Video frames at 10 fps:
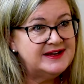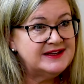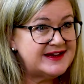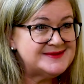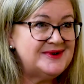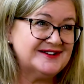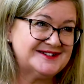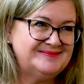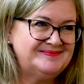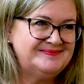guess
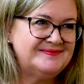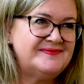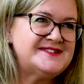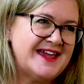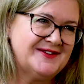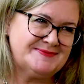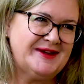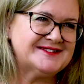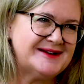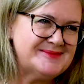what? Sales picked up.